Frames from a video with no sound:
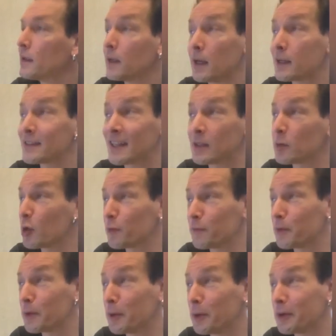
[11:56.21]
Except, of
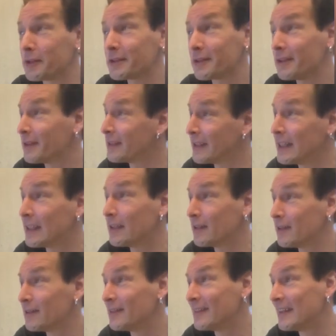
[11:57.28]
course, a gig
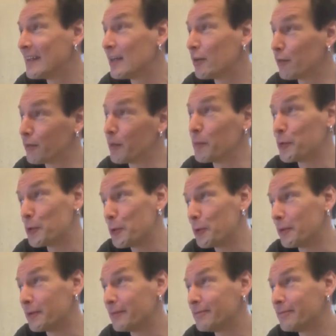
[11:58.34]
from you.